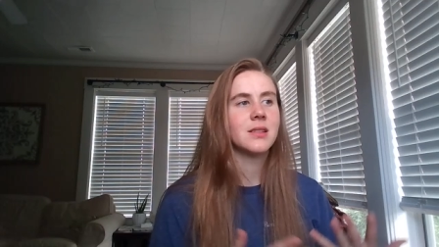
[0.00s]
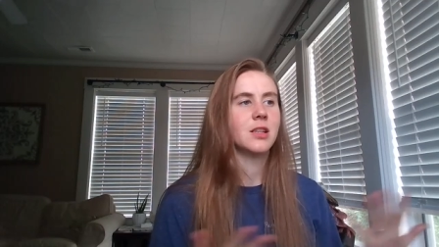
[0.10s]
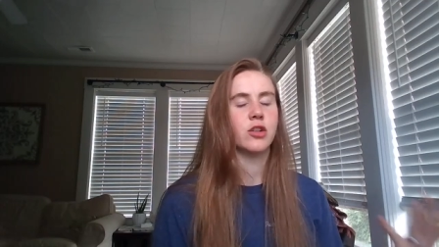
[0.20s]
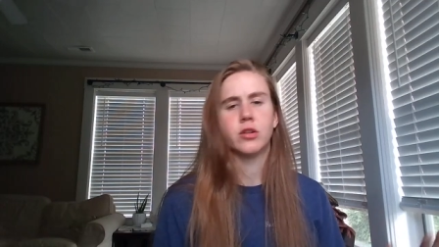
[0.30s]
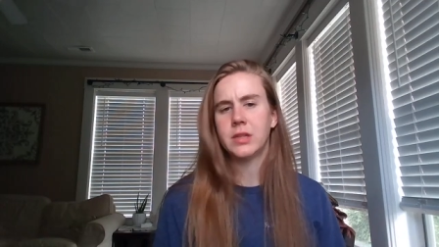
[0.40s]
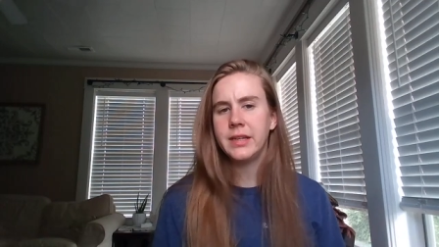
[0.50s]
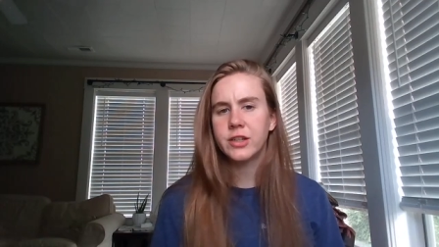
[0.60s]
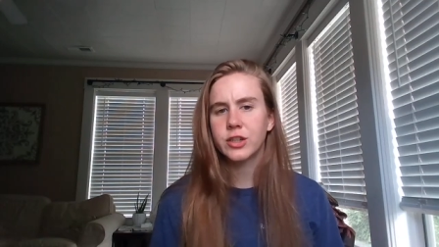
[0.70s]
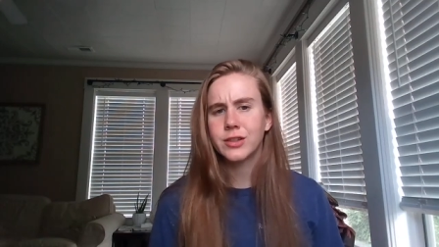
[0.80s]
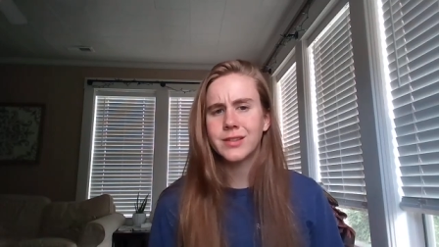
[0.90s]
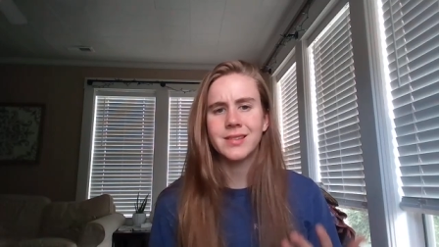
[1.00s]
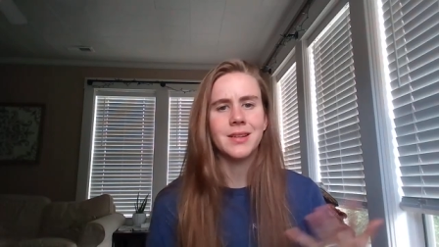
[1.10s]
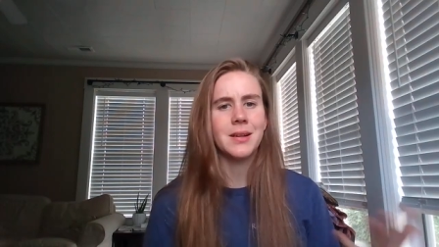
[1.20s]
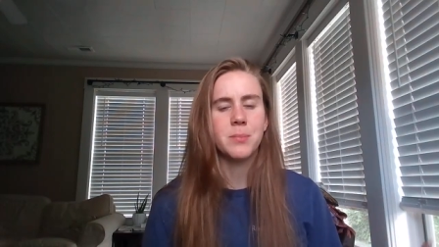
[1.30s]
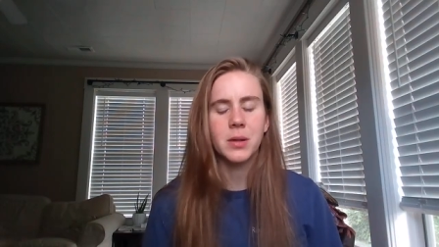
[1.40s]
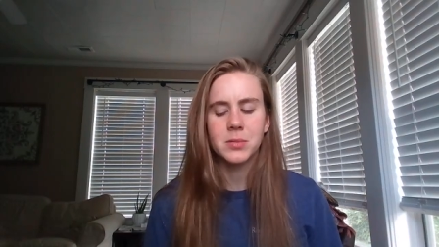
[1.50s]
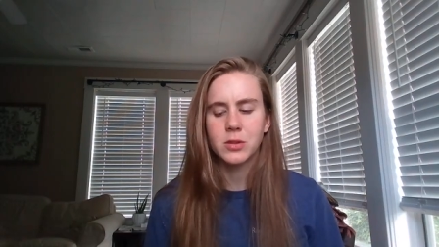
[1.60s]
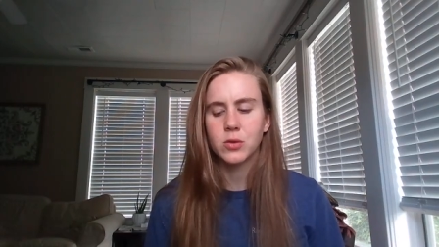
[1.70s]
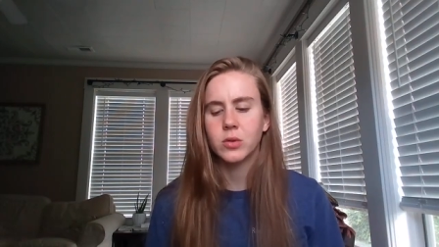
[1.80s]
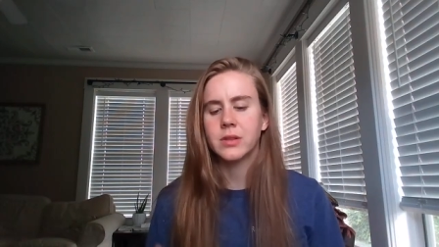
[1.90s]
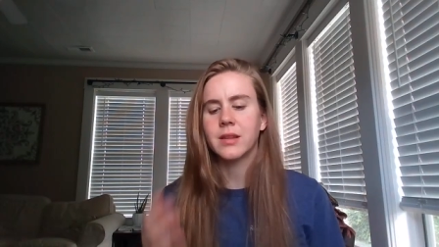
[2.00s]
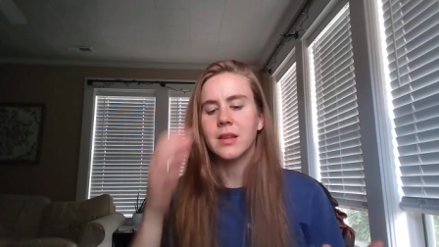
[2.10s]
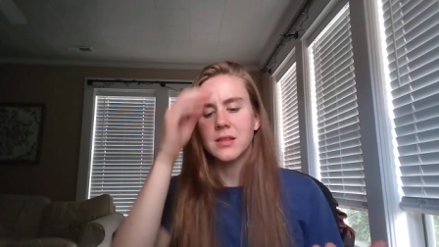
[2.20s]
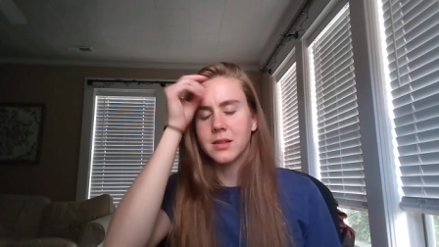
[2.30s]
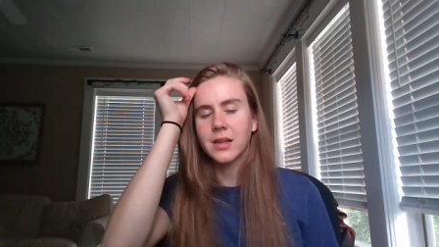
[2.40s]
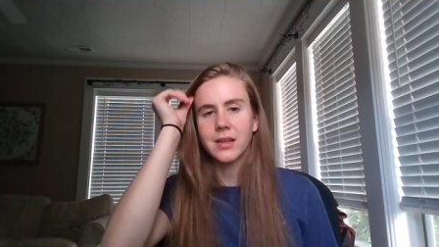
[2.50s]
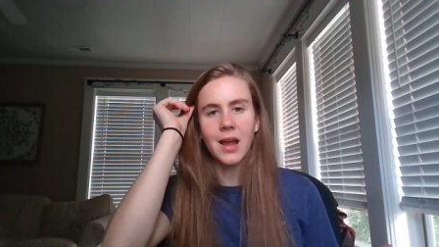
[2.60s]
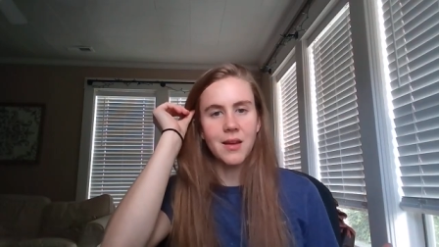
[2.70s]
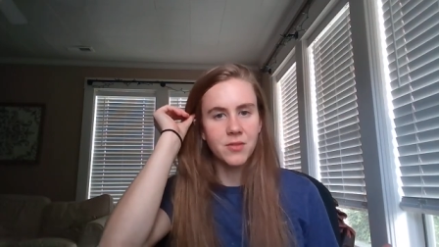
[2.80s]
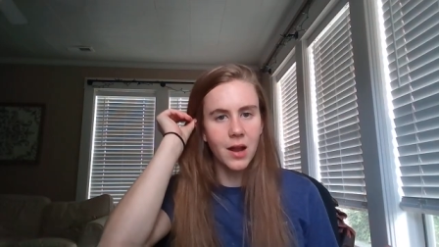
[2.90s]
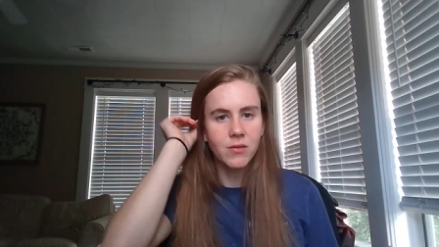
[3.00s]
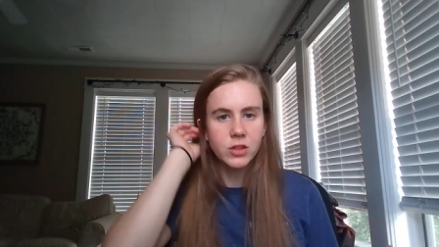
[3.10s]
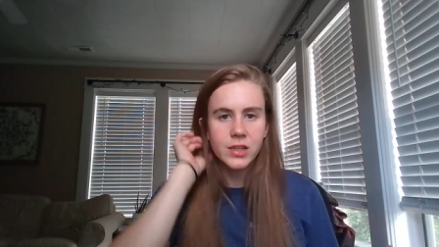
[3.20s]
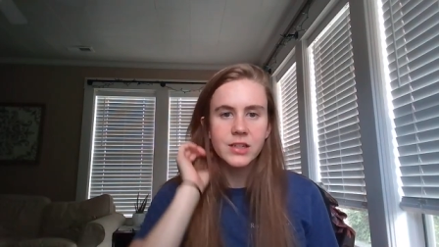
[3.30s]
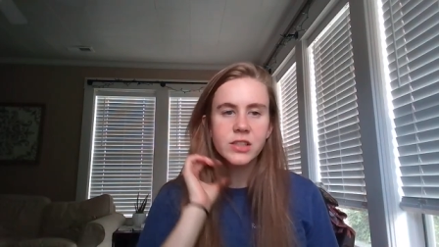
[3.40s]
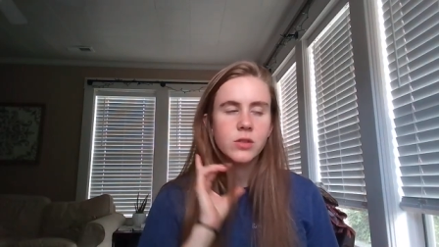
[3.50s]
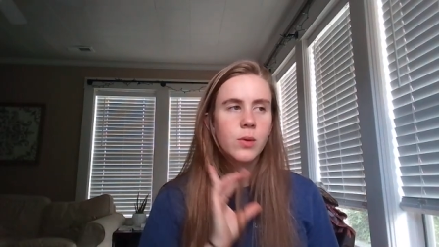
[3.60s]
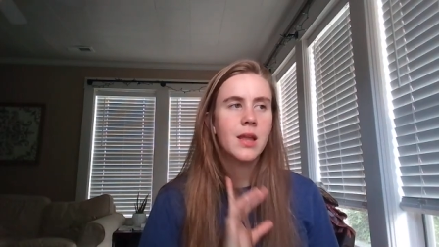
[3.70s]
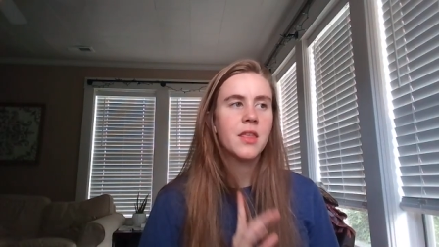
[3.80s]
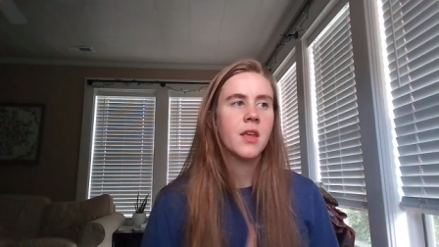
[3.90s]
there are teachers in public schools that they still get to have conversations with.